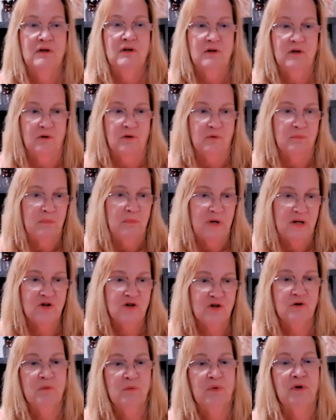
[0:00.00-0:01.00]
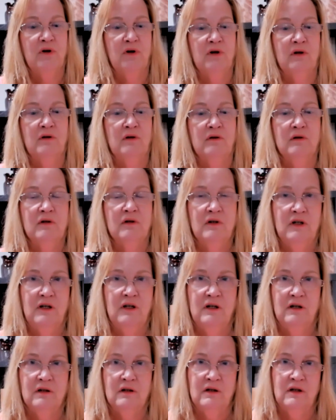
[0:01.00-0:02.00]
The measurable
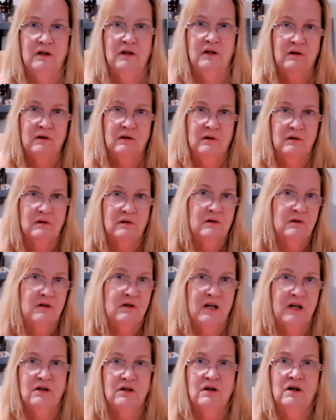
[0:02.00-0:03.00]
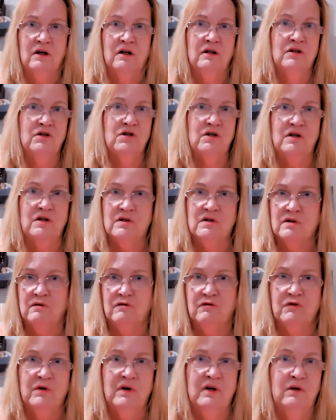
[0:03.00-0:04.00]
healing technologies, the
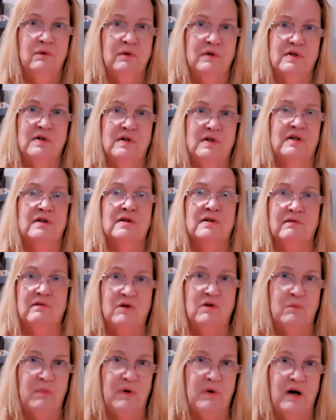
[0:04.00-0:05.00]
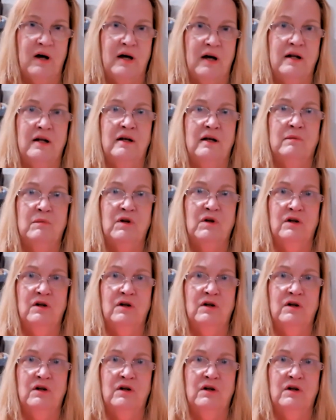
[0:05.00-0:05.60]
frequencies of the body.